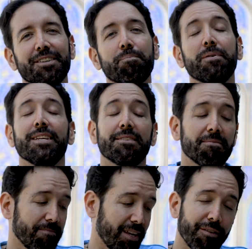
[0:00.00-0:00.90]
So please,
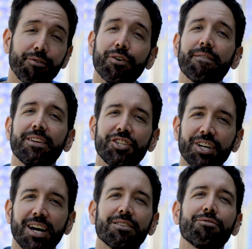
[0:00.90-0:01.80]
if you have the
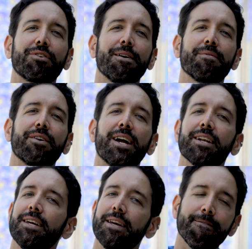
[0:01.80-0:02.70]
chance to come to
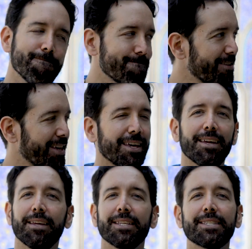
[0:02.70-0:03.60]
Iran,
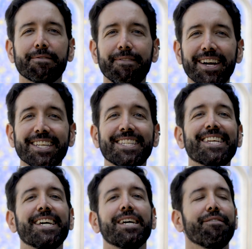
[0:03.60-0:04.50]
it's very
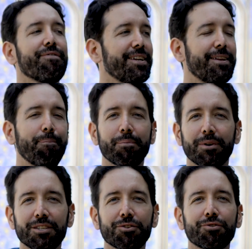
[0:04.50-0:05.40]
safe, the
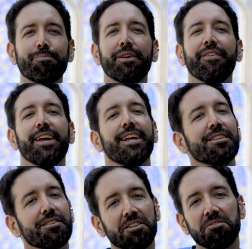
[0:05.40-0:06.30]
people is super
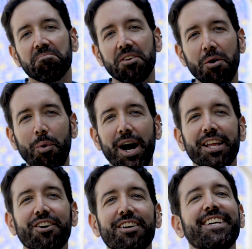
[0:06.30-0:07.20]
friendly, so
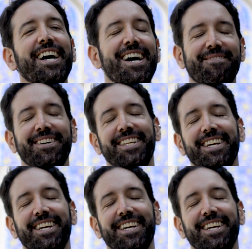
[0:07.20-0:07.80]
why don't come at